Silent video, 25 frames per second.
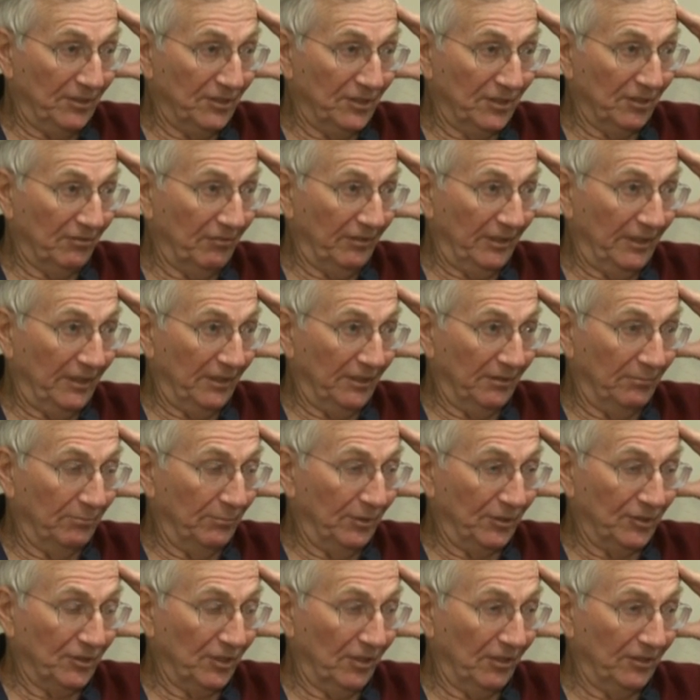Syria,
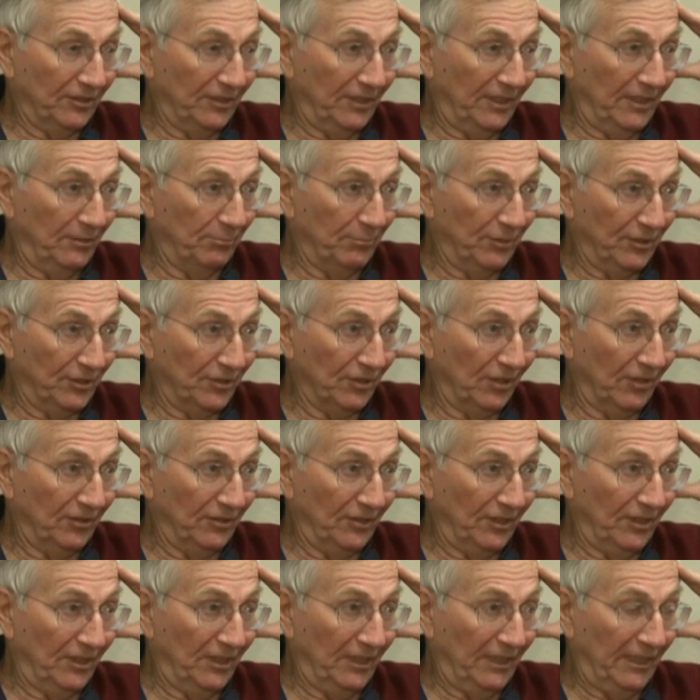Bashar did
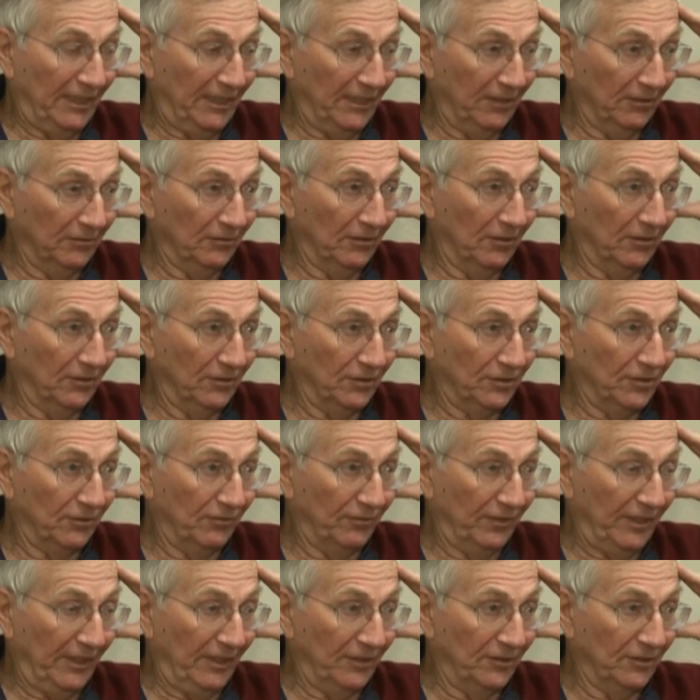it, he killed all the
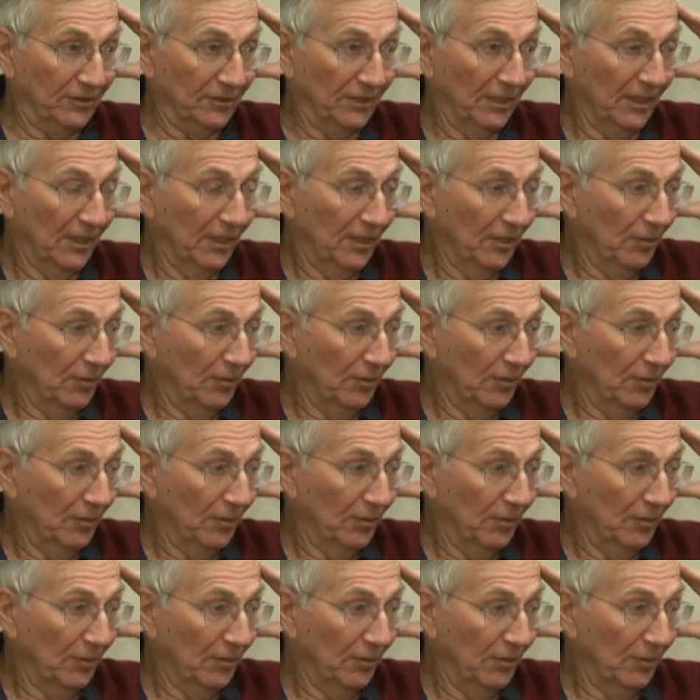civilians.